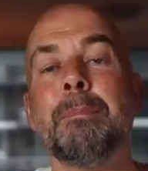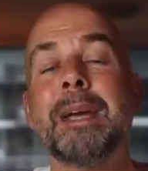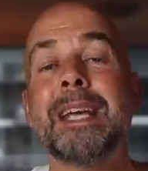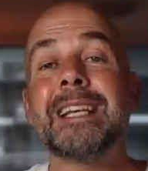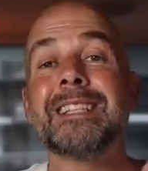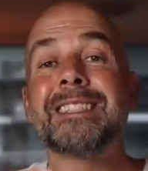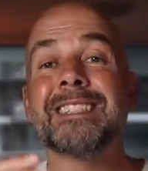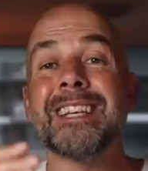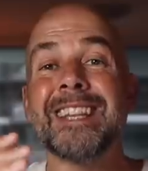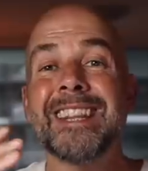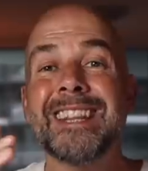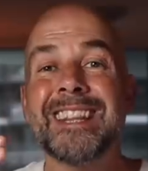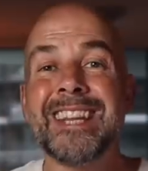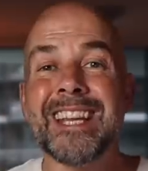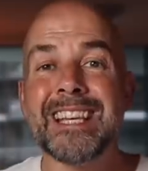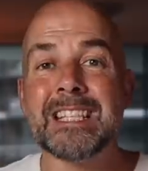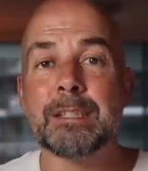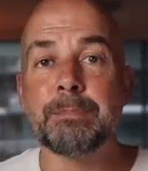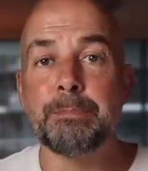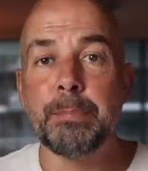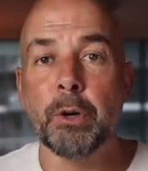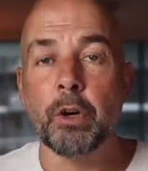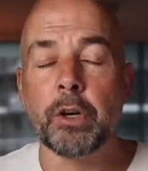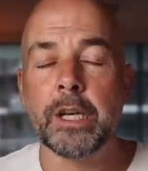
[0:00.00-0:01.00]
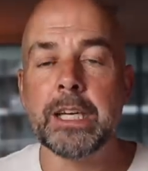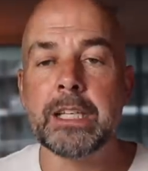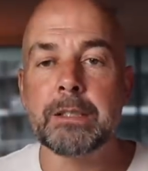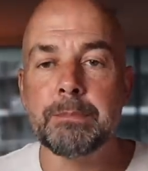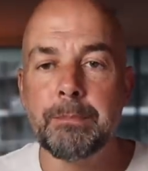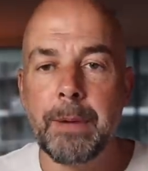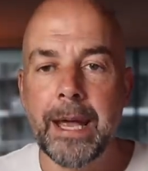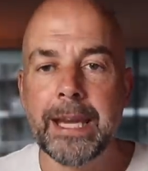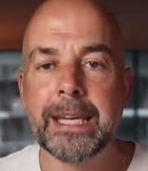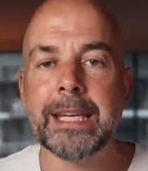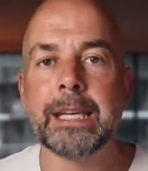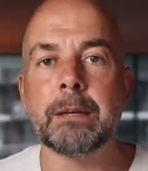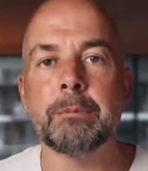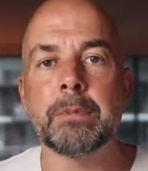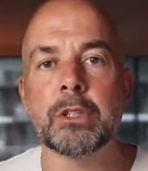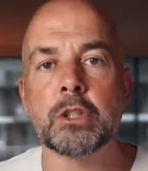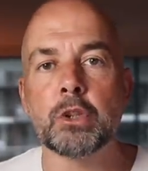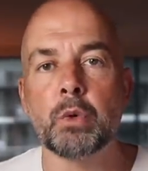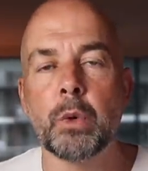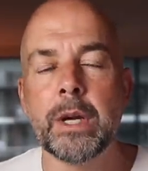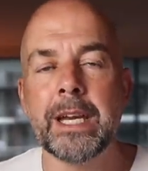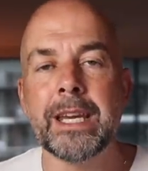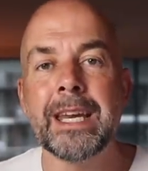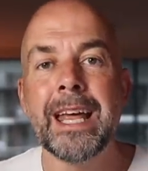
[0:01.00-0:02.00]
means that this book is making
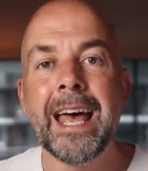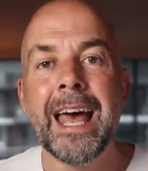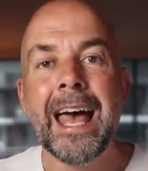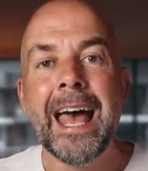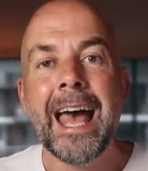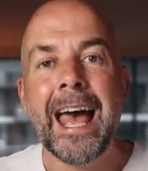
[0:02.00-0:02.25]
between